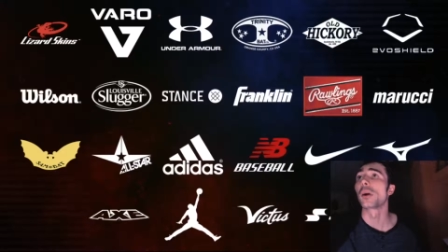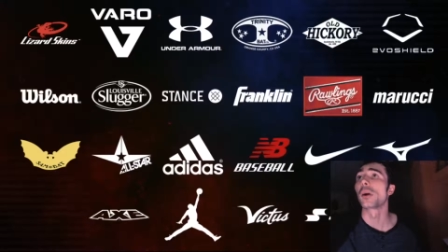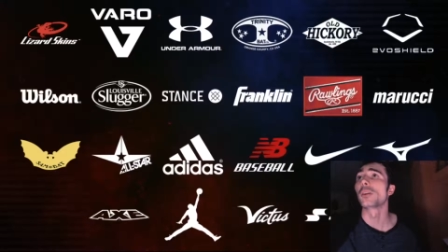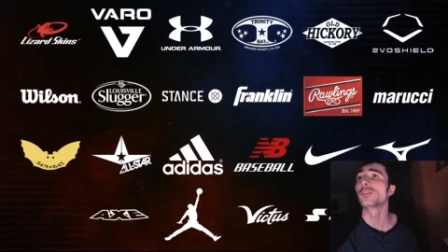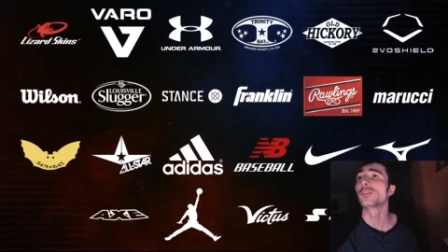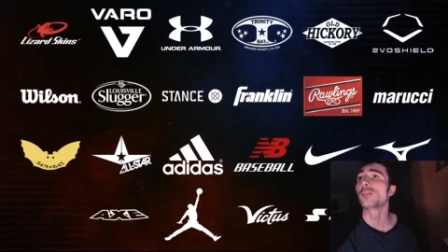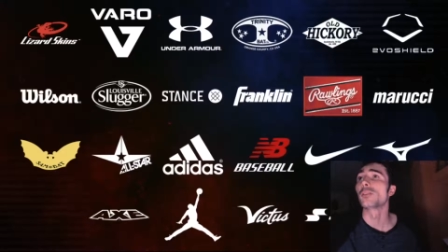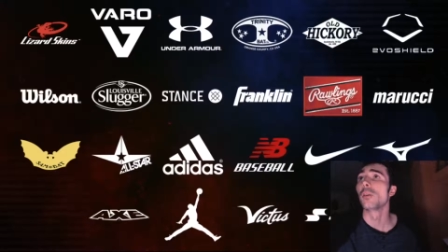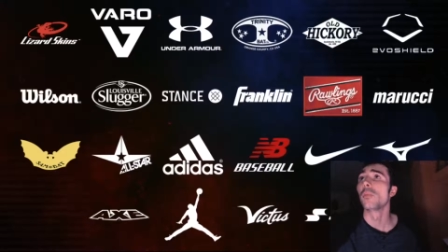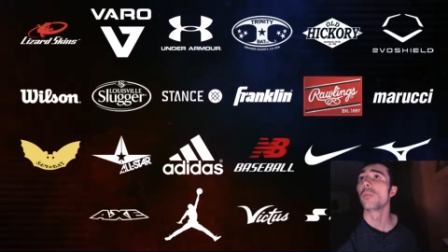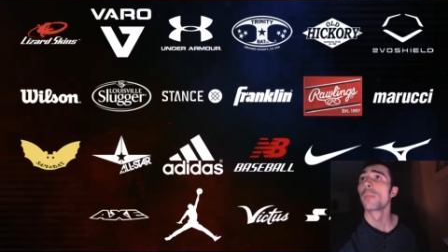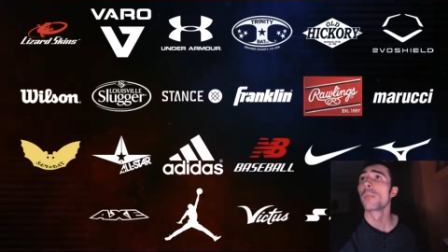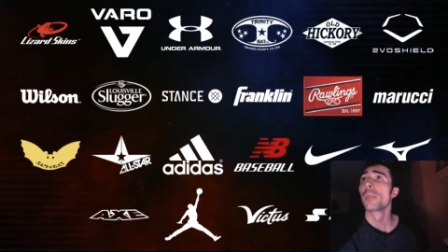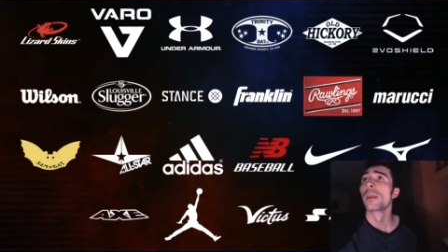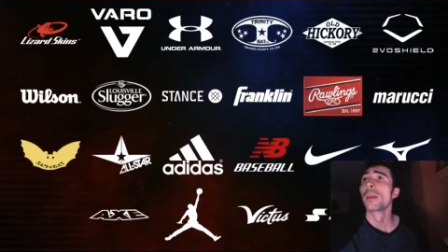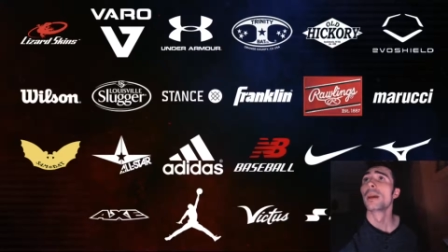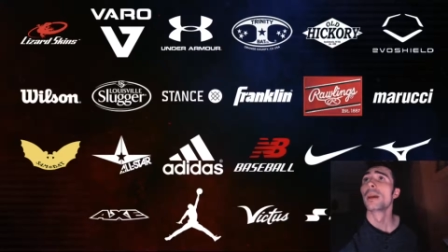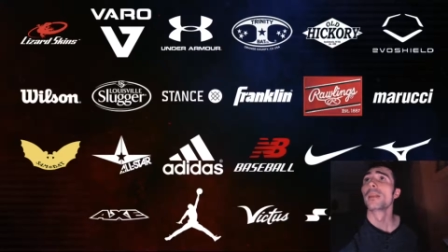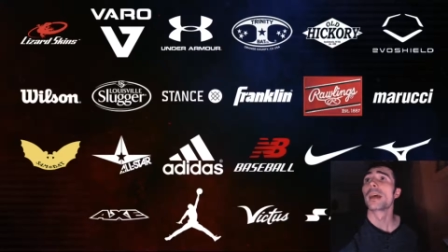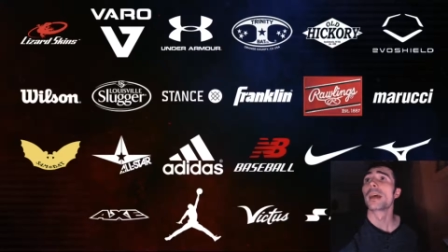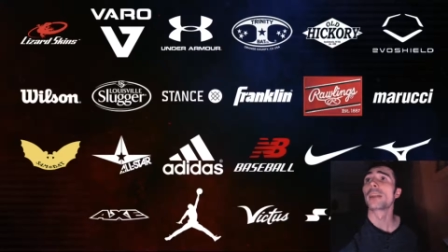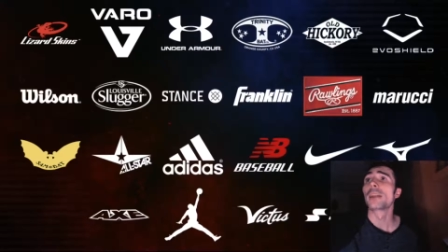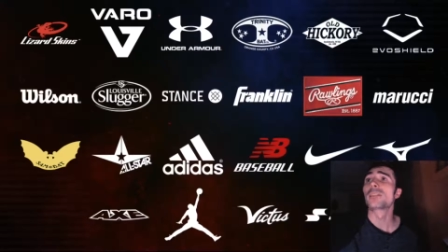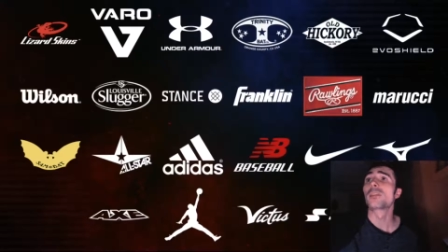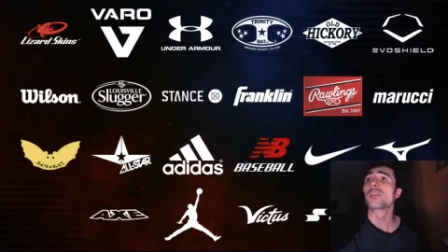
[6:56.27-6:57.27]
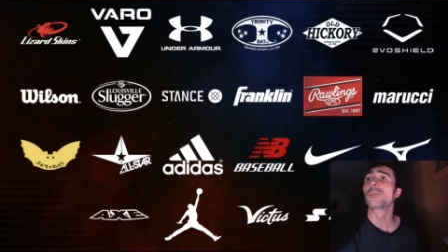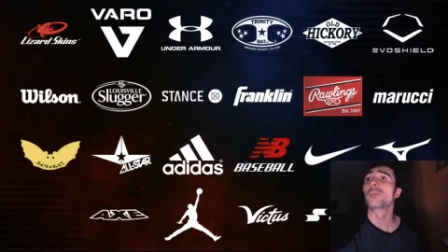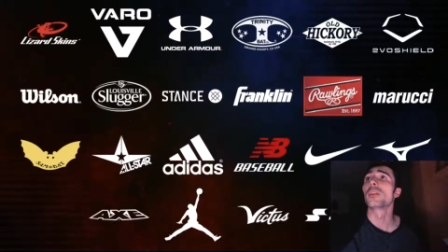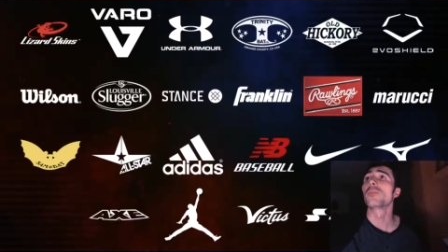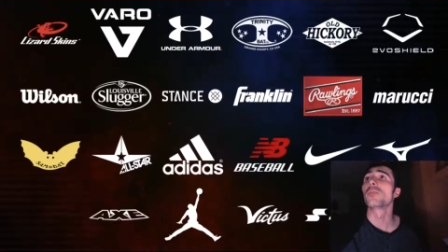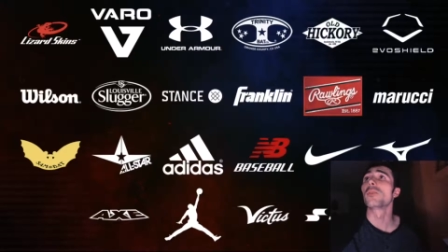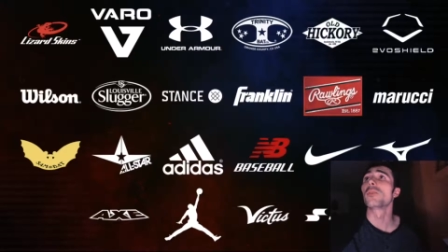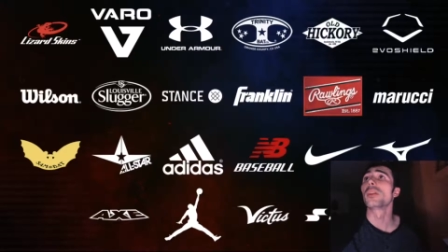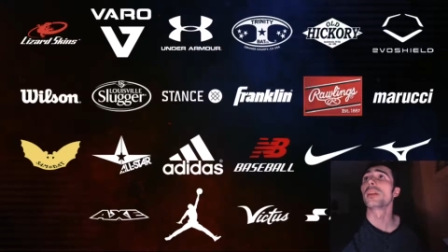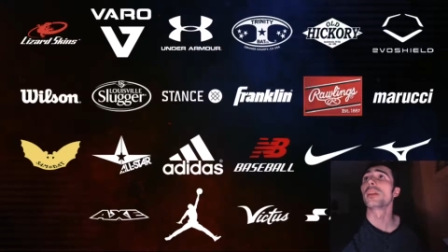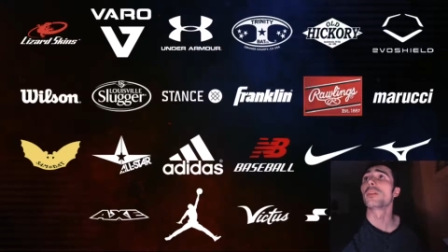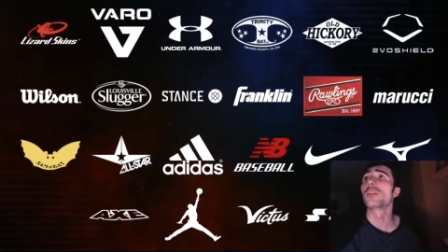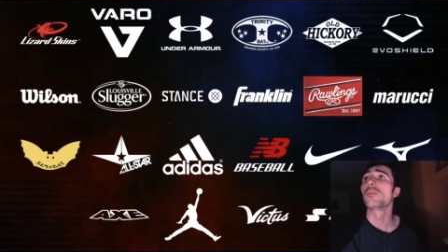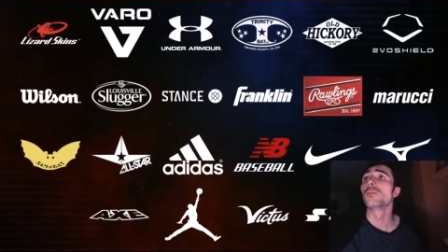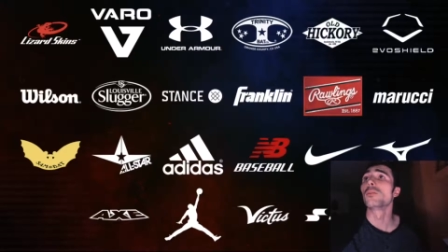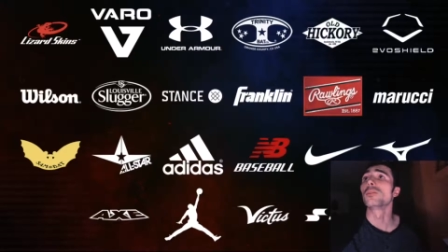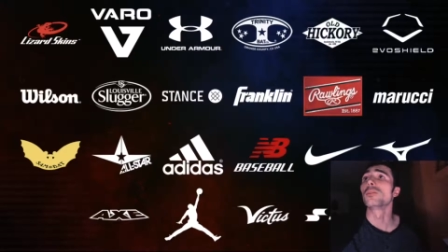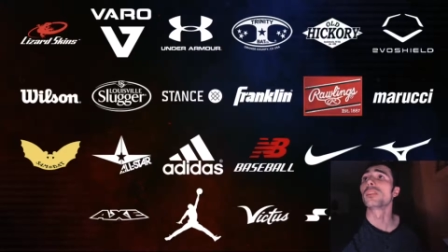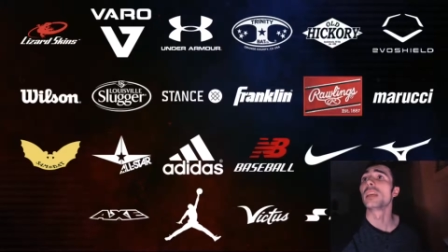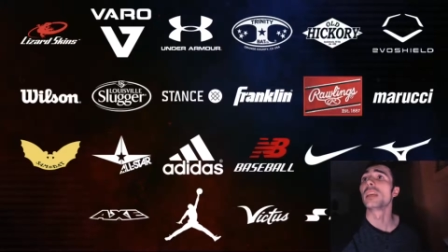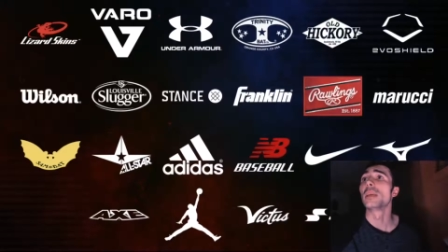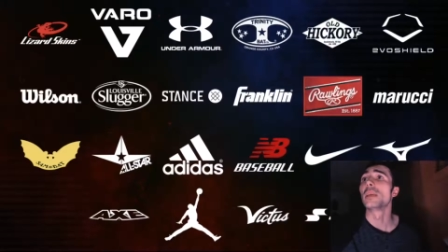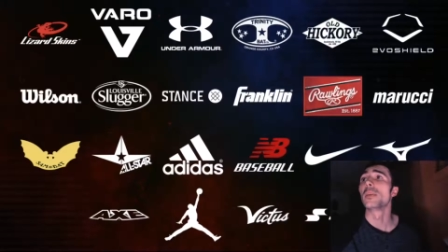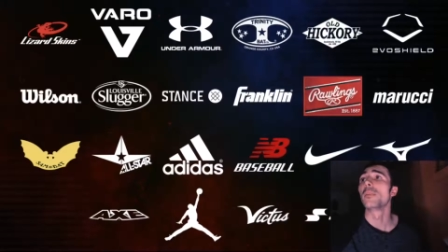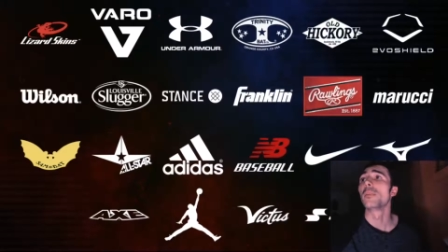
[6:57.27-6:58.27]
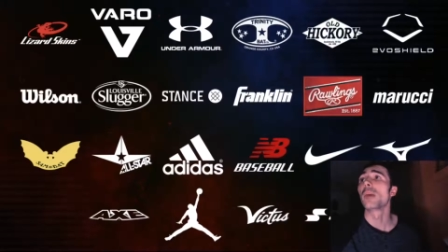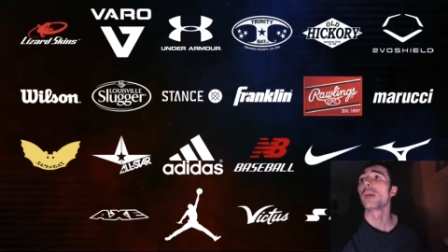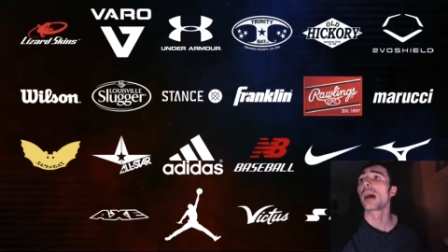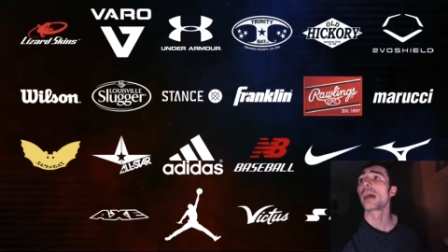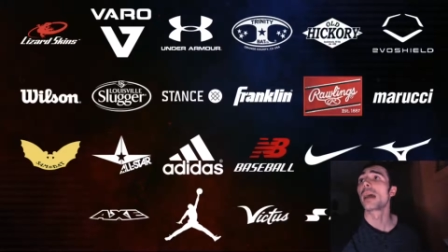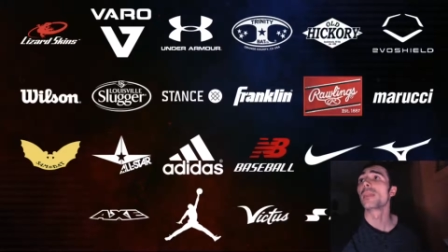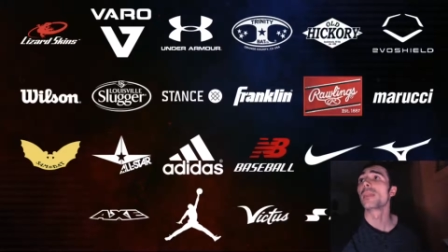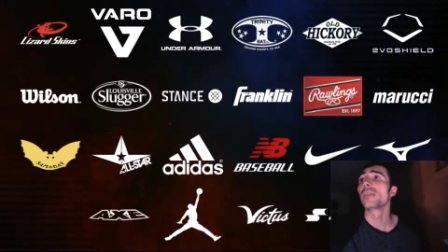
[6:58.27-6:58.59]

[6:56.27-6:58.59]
So that's something really cool to keep in mind.